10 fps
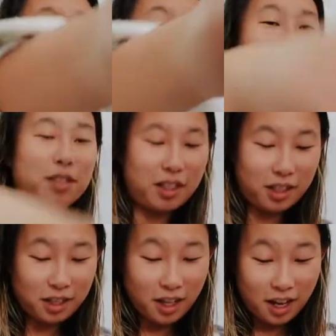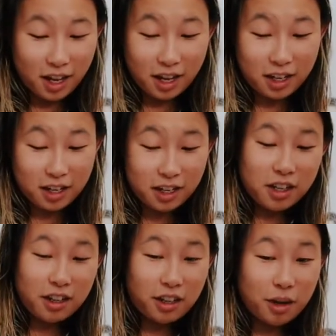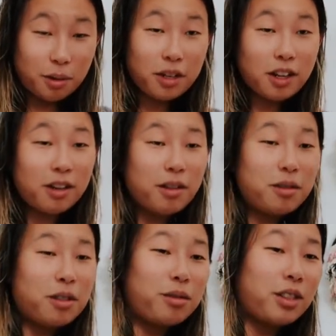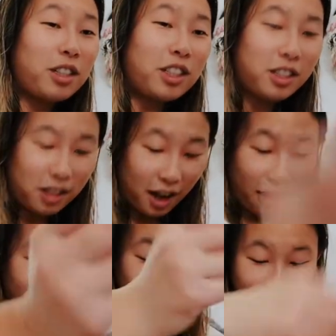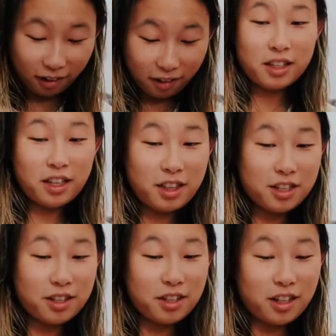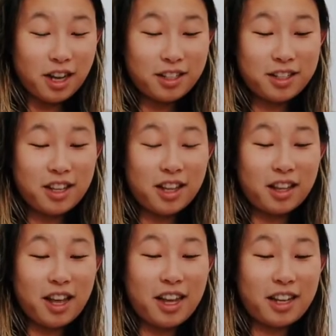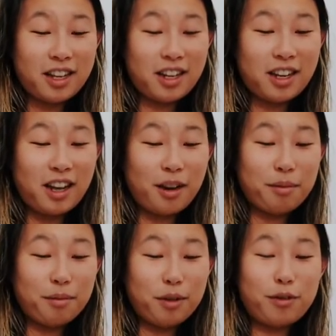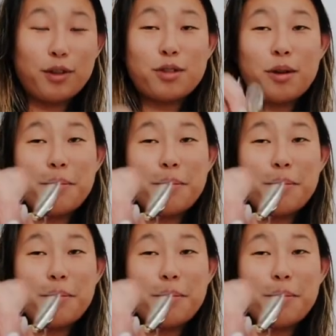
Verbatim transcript: Don't really need that. A yo-yo, don't really need that. I think these are the glasses that, like, I refuse to wear,